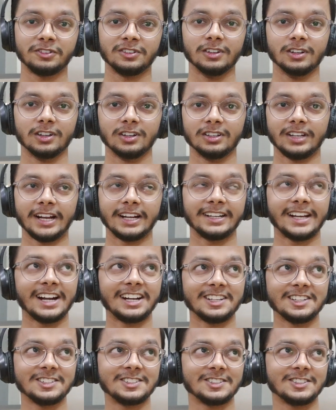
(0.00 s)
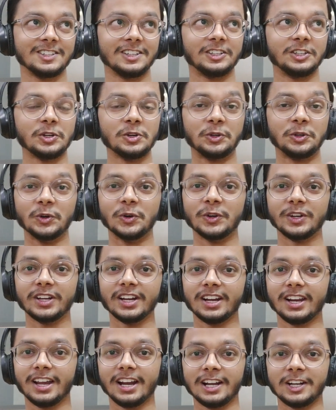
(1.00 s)
that is
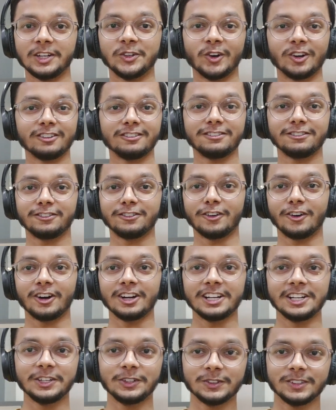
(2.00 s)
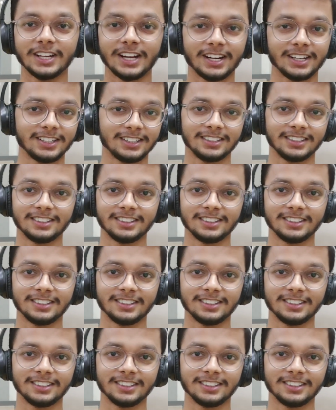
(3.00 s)
tutorial hell. Don't fall into that.